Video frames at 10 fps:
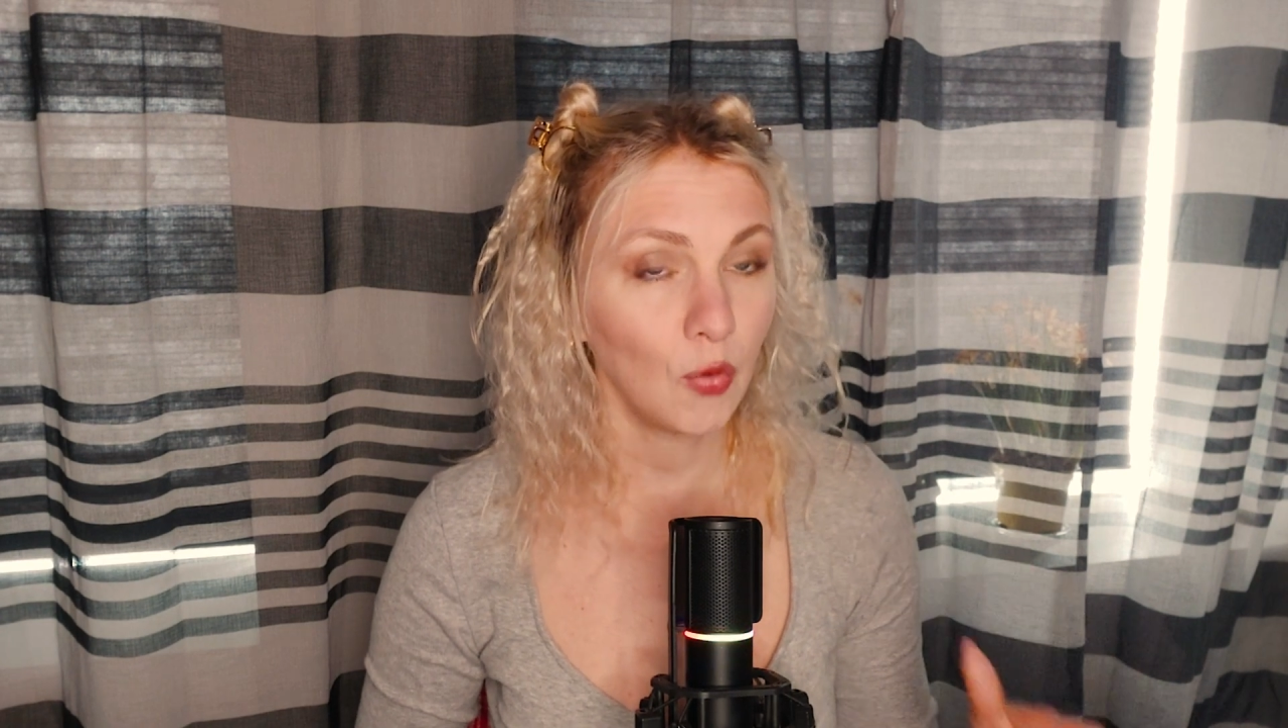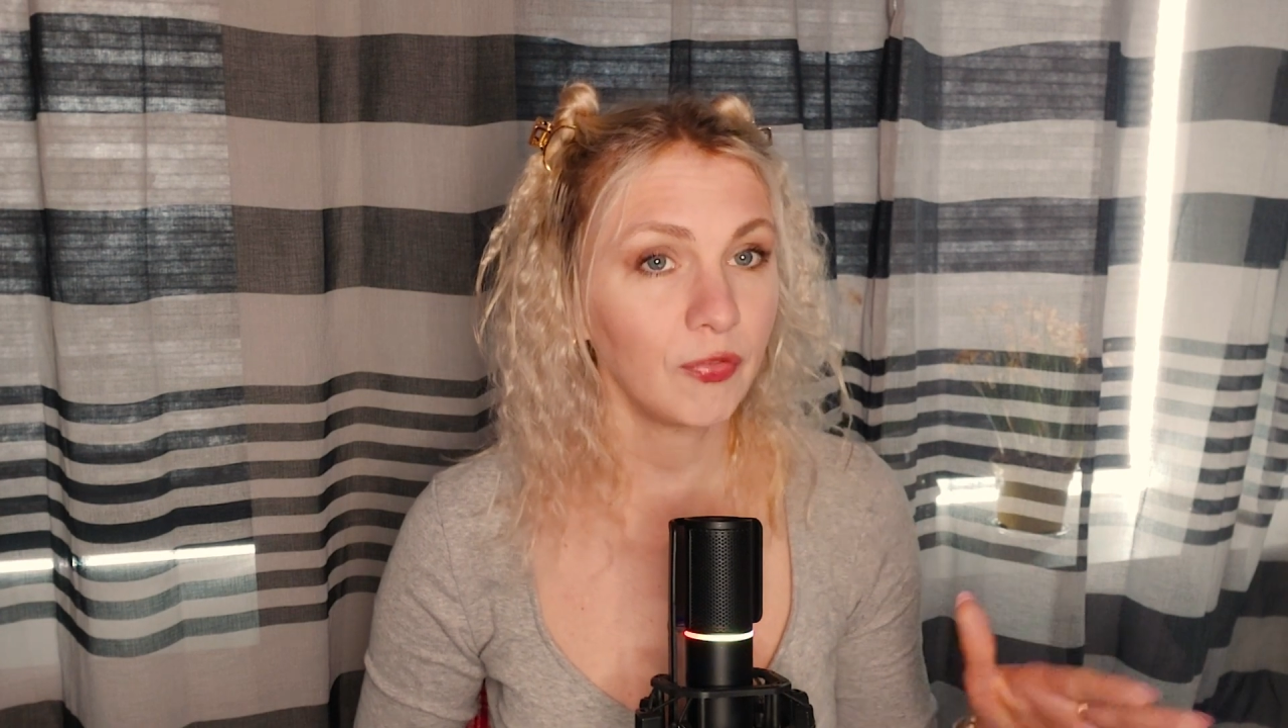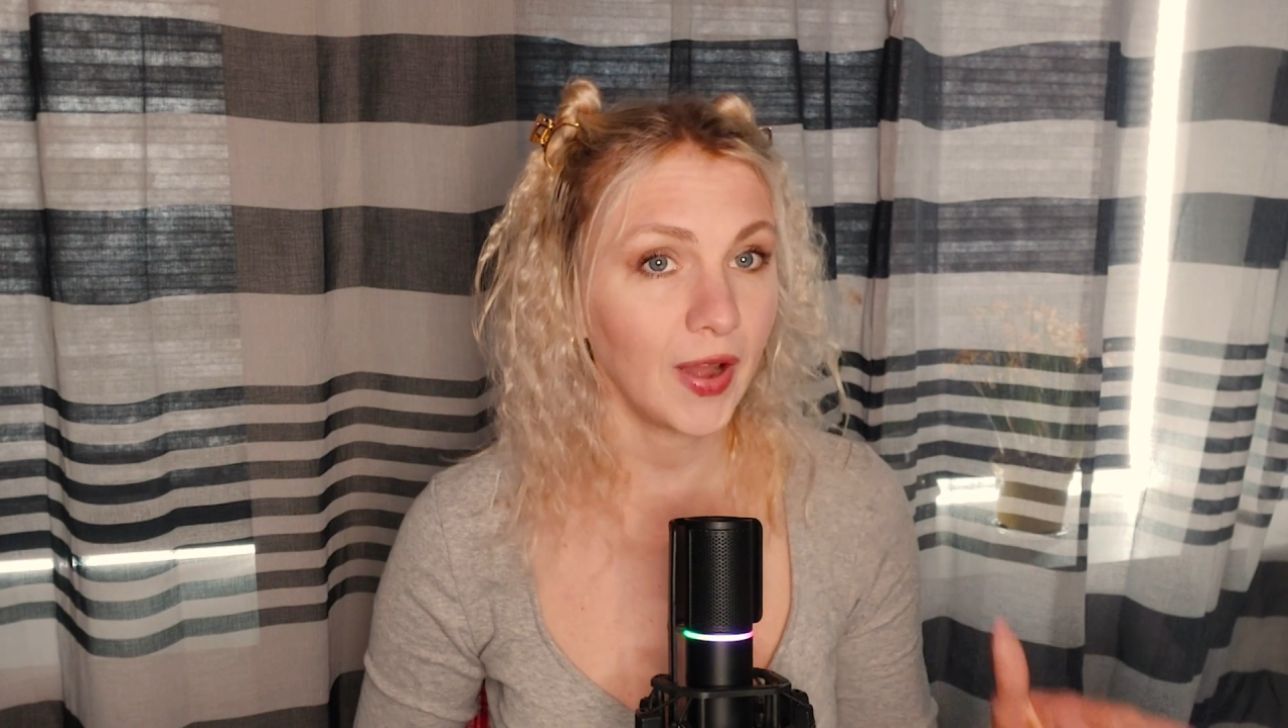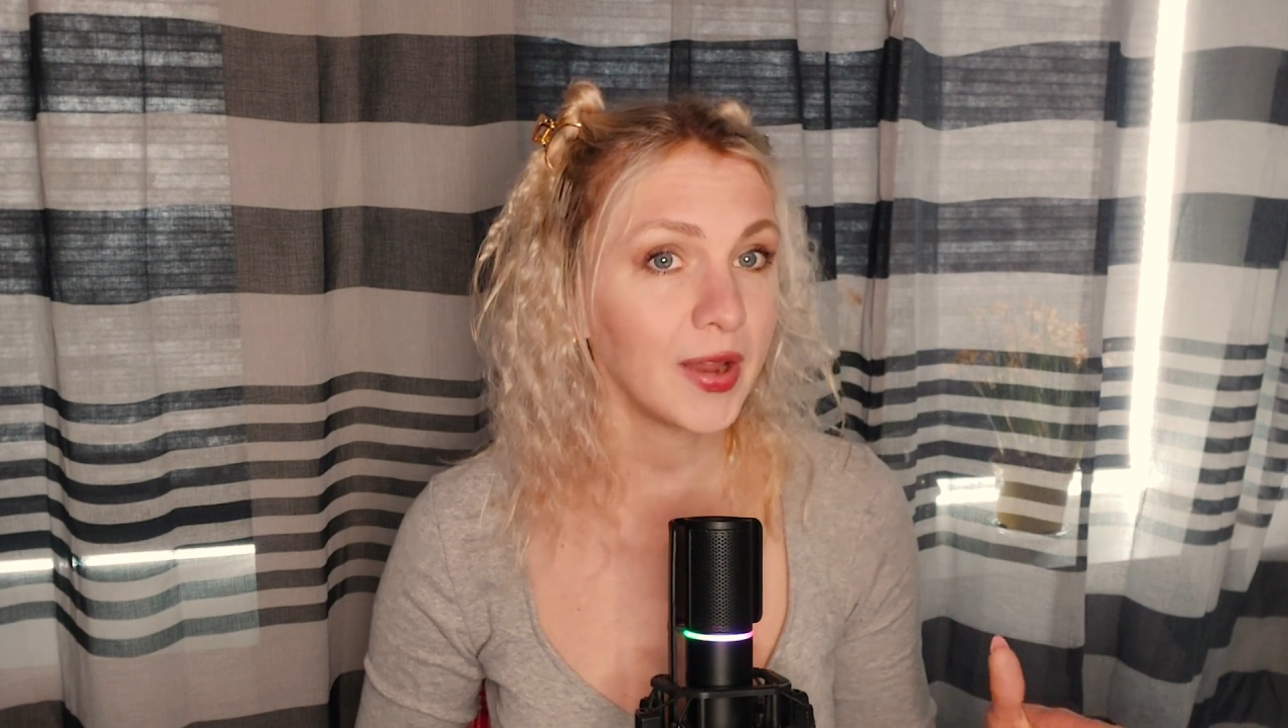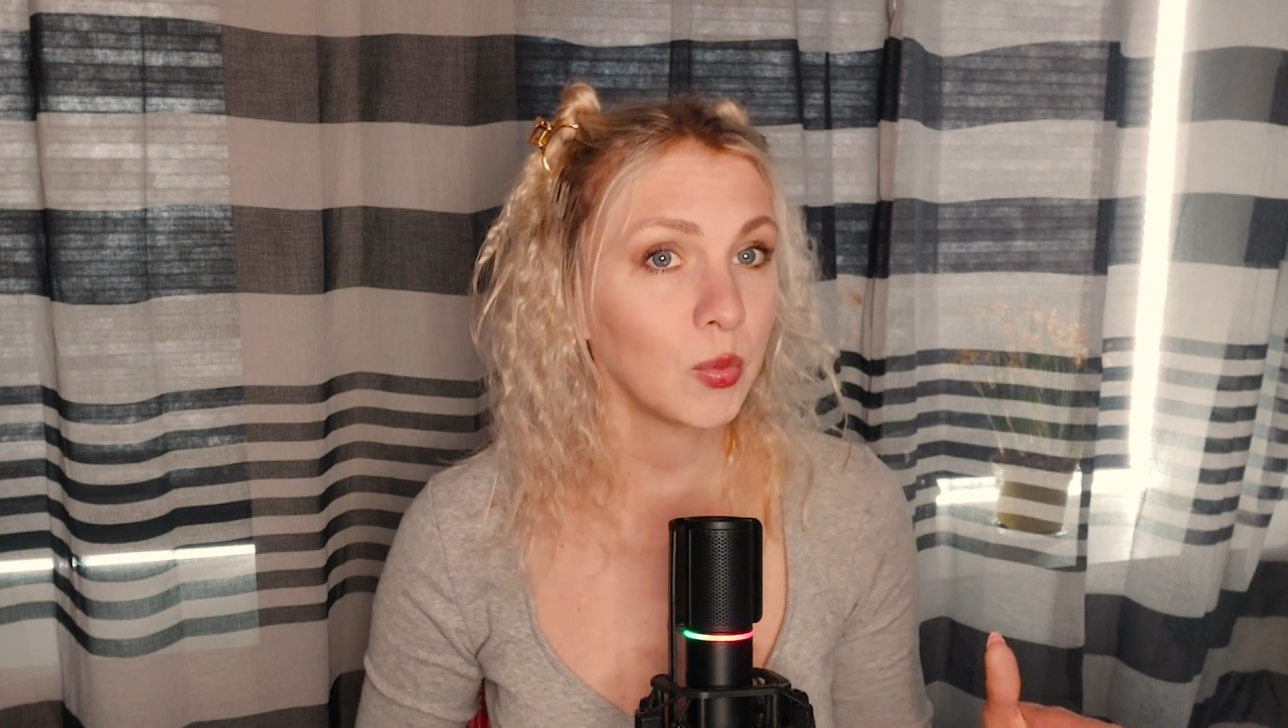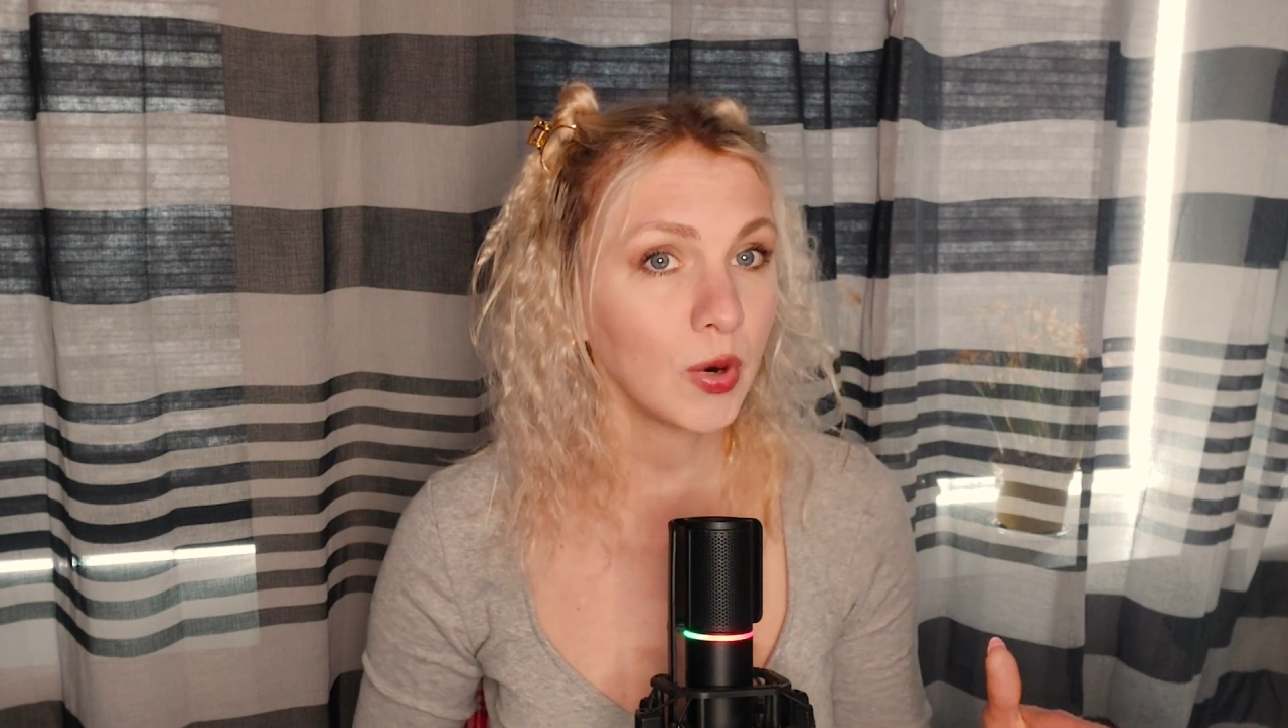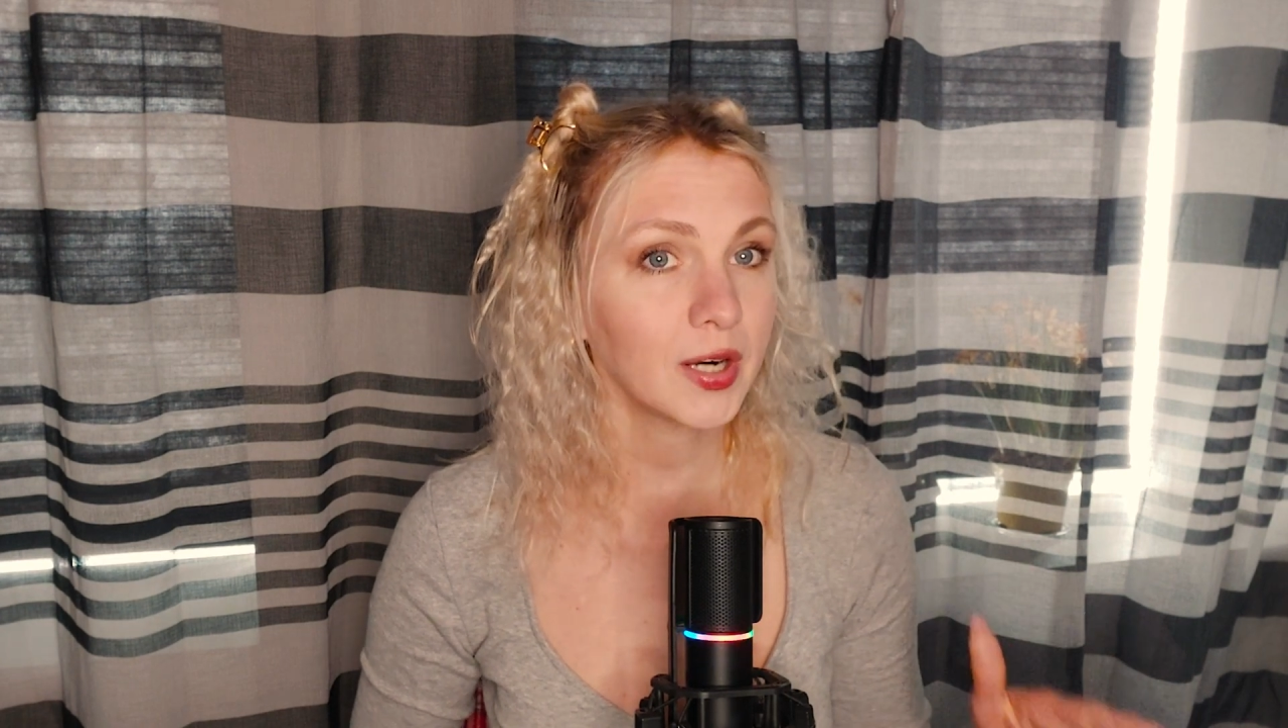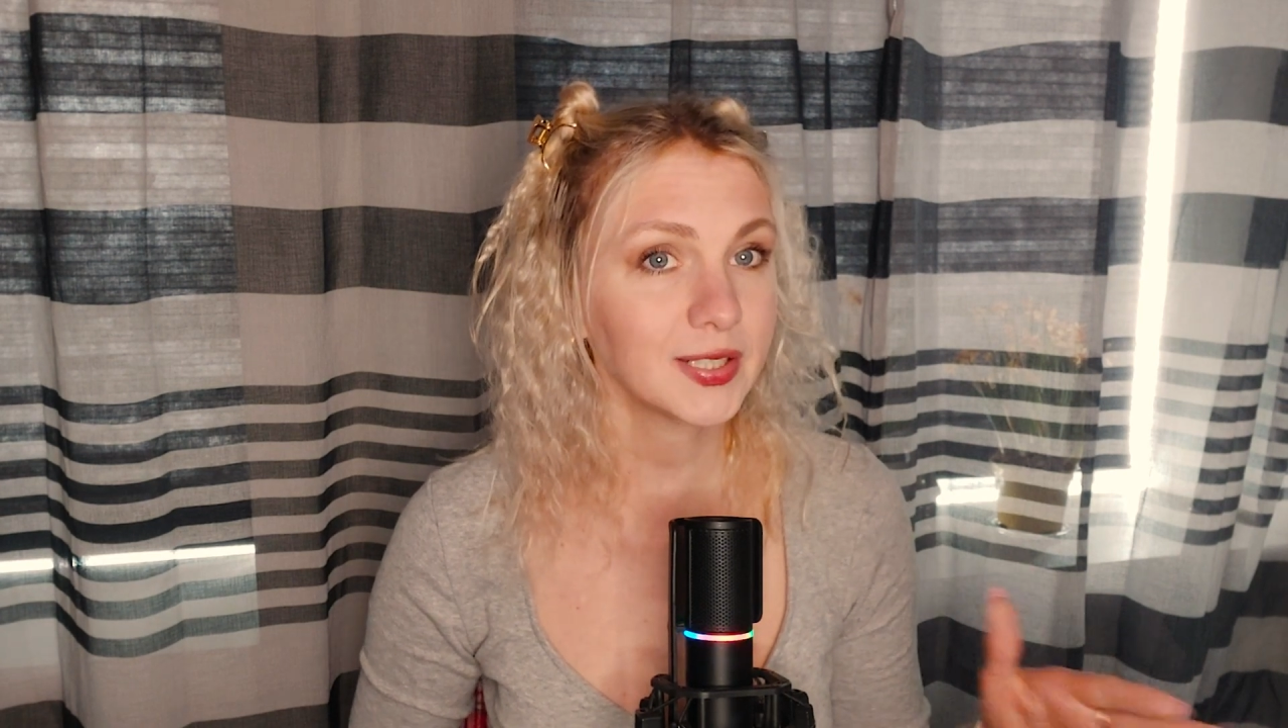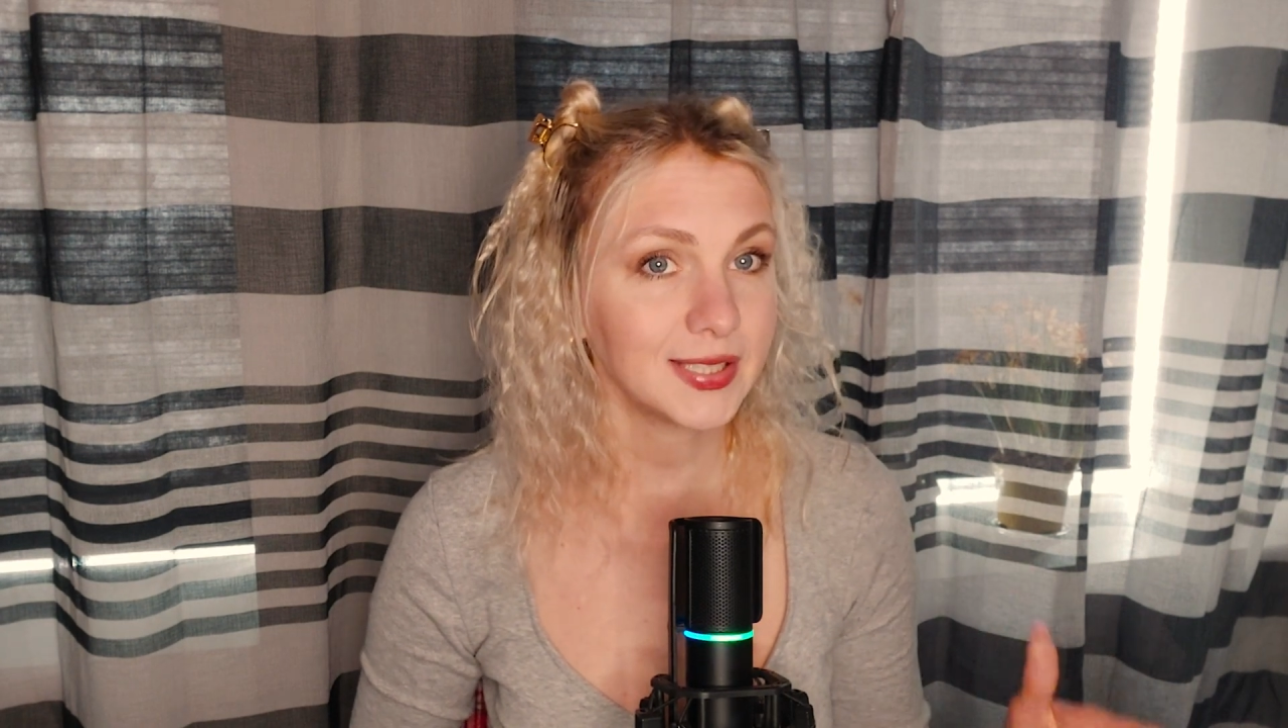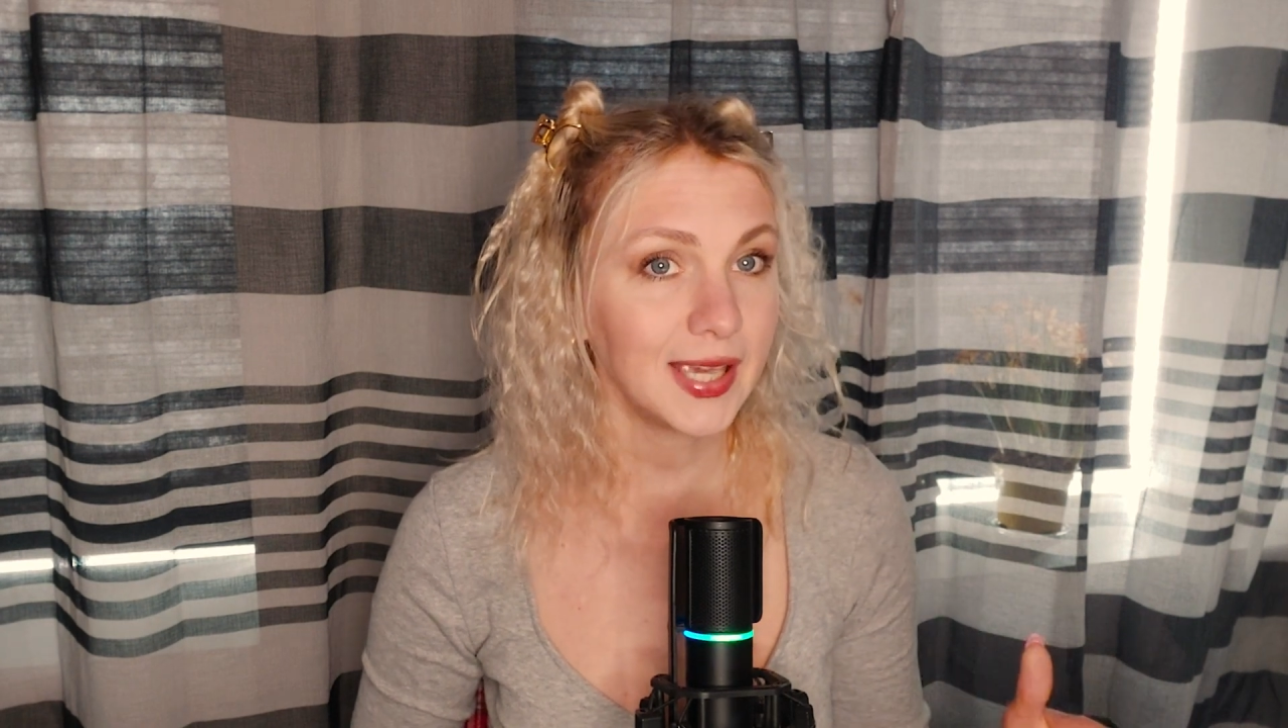fireworks